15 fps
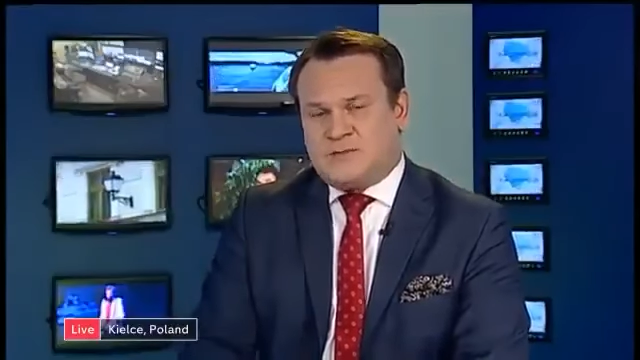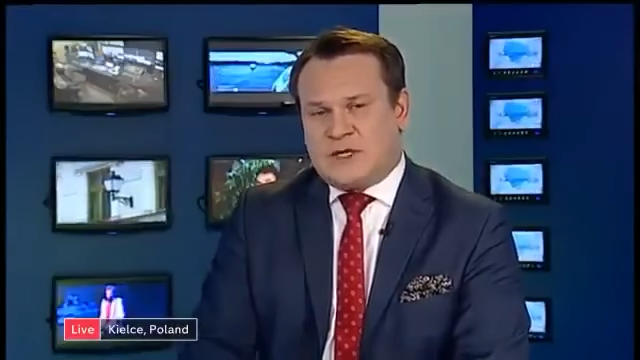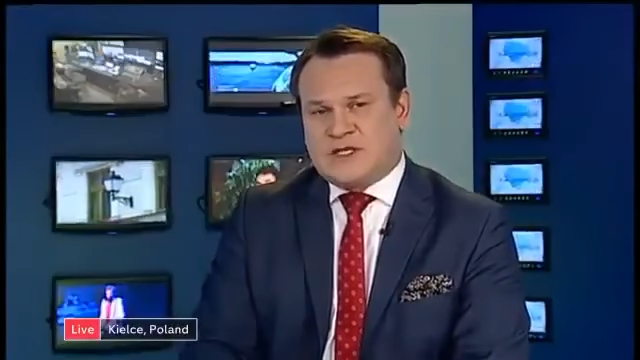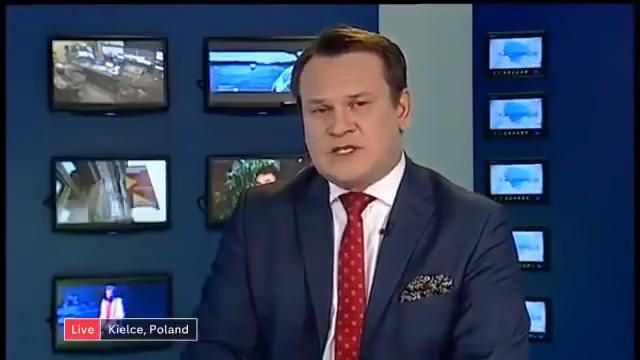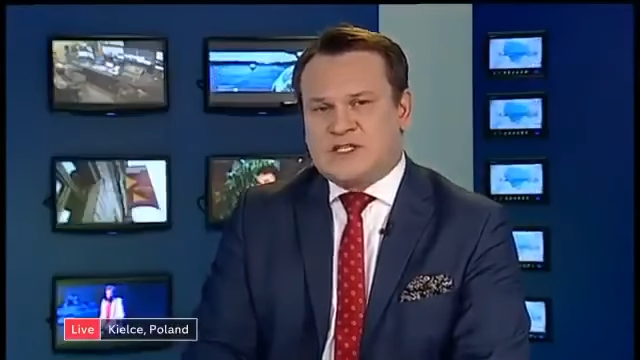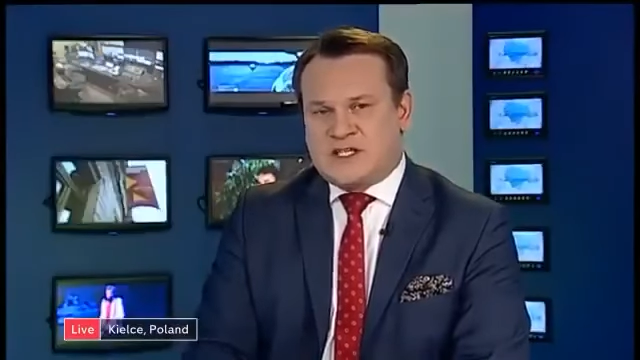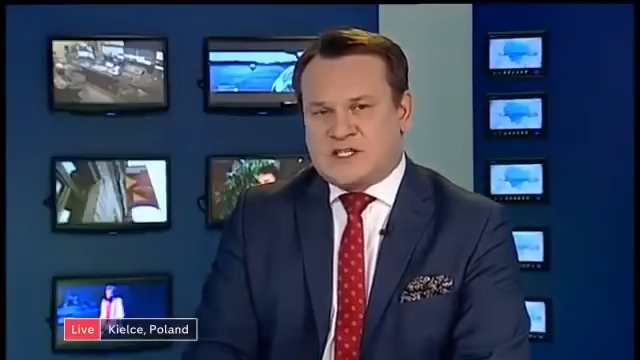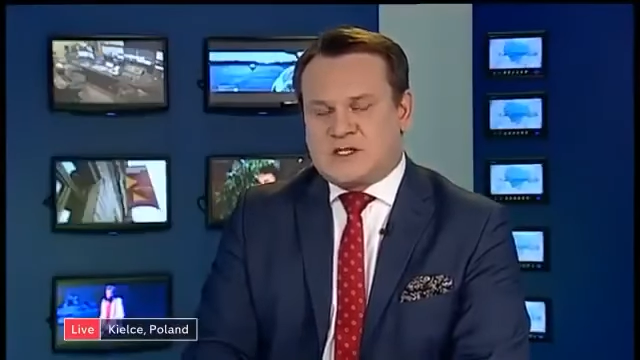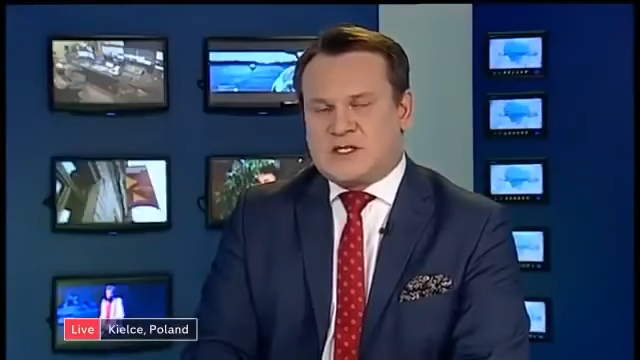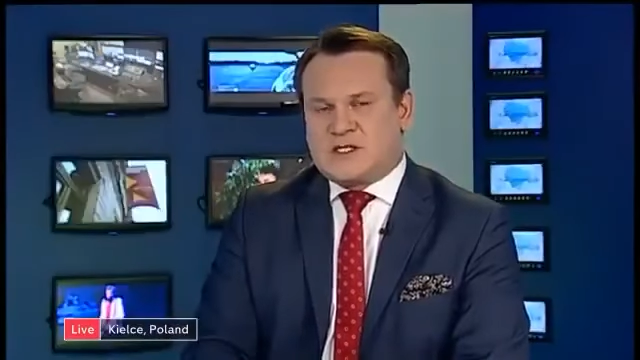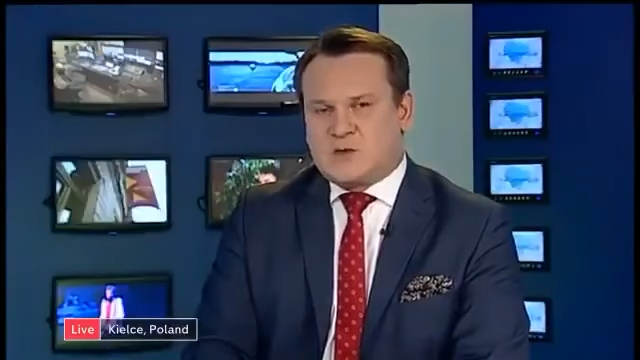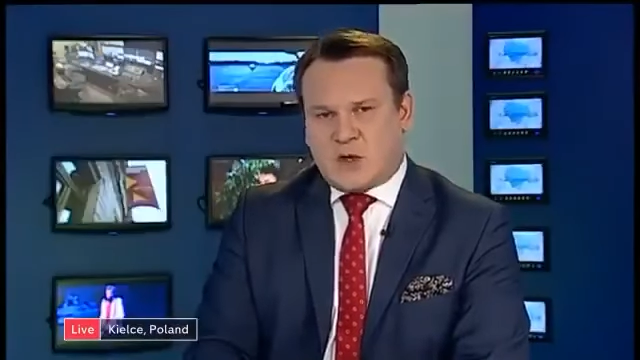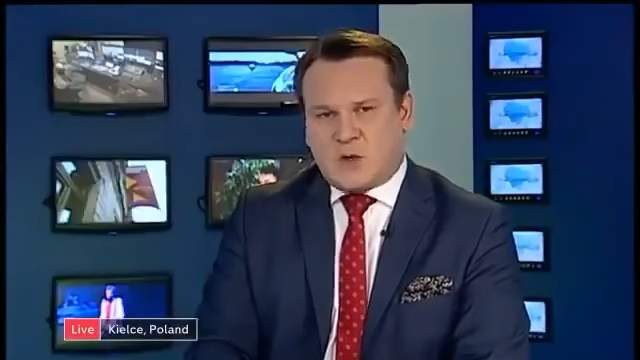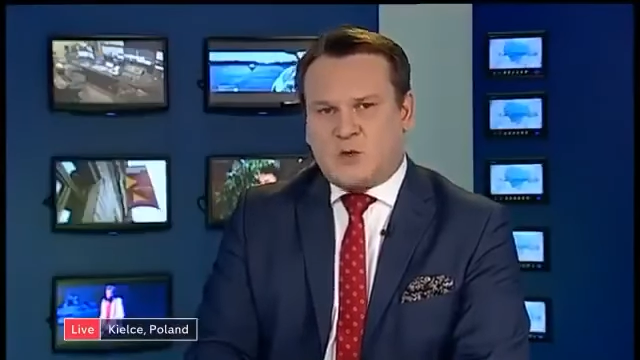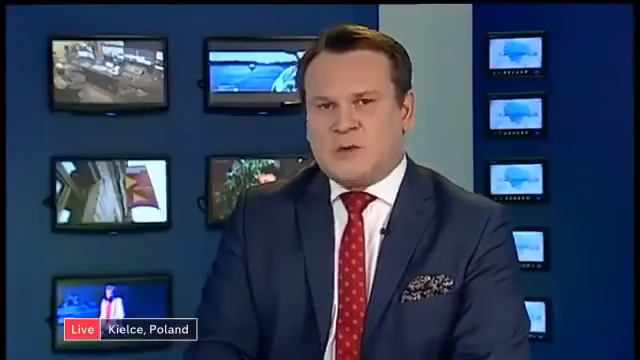because this
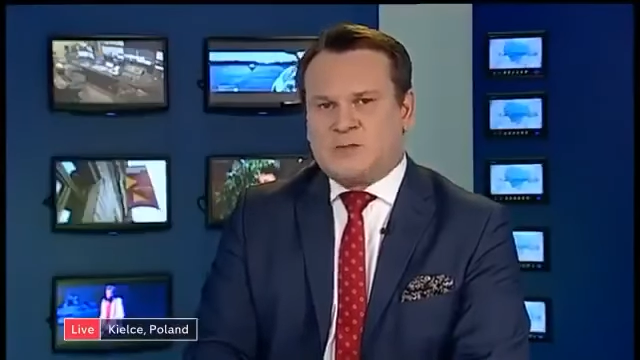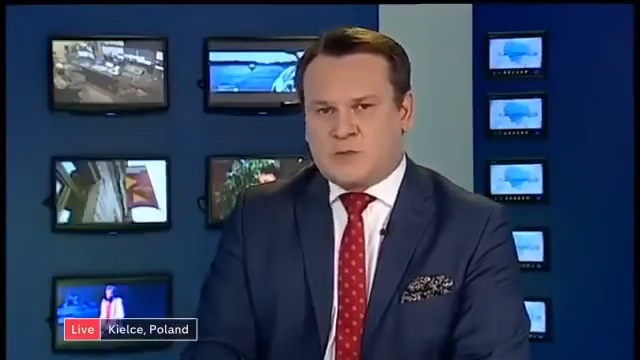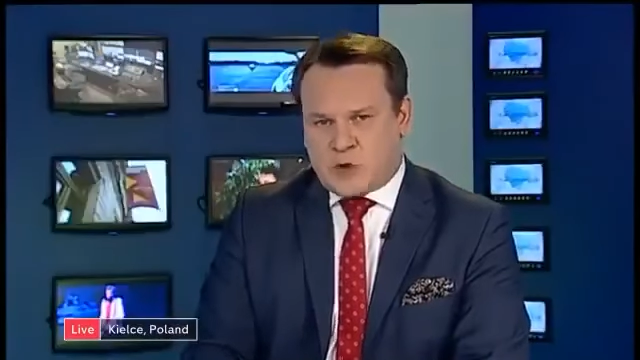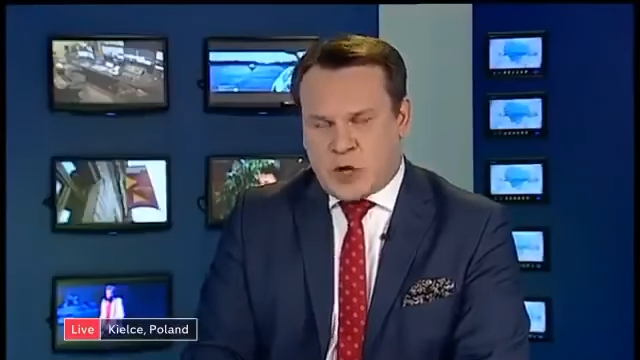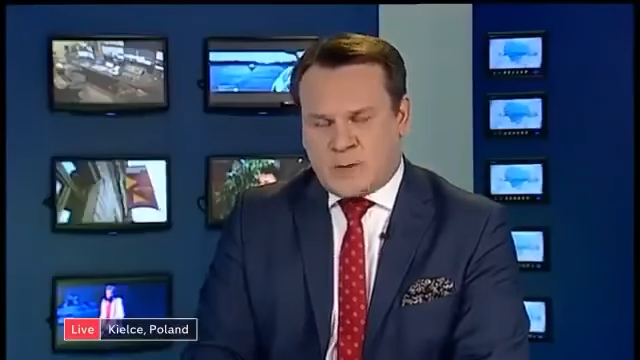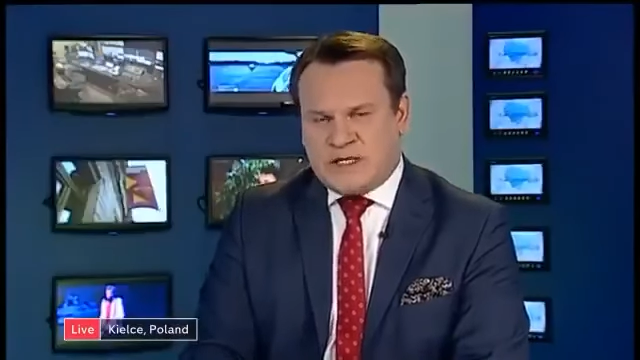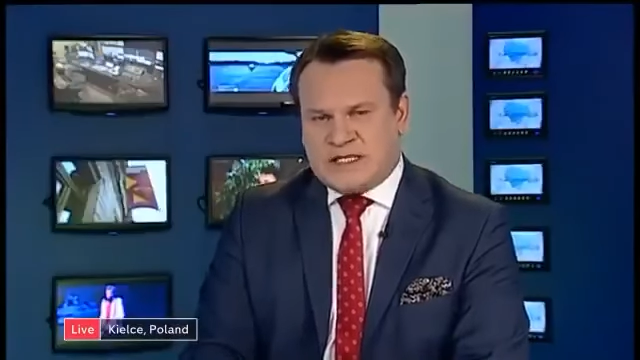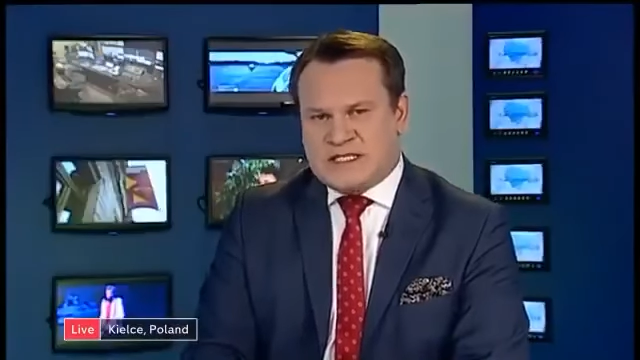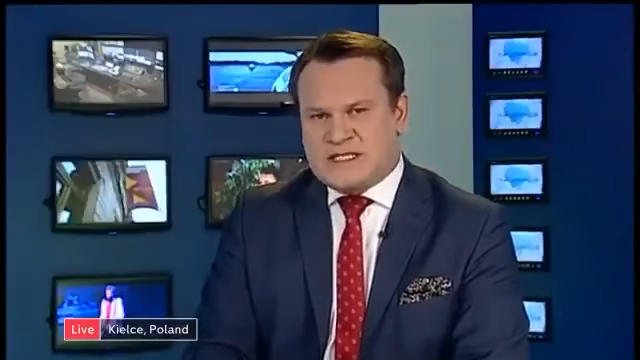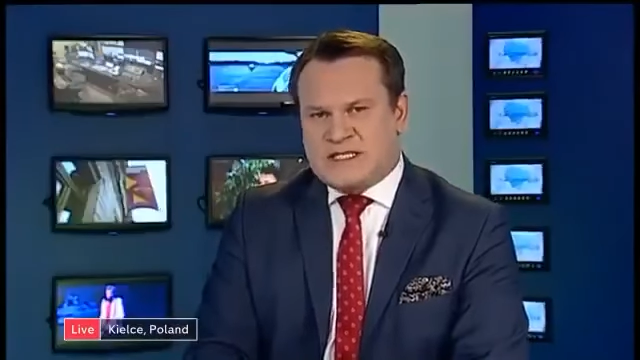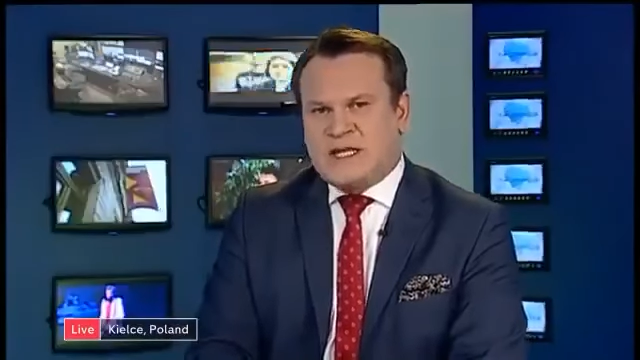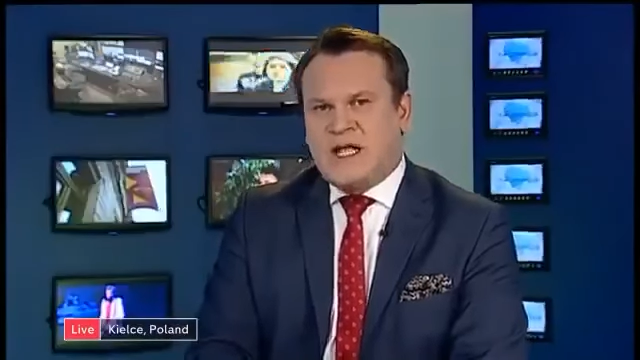is what we promised.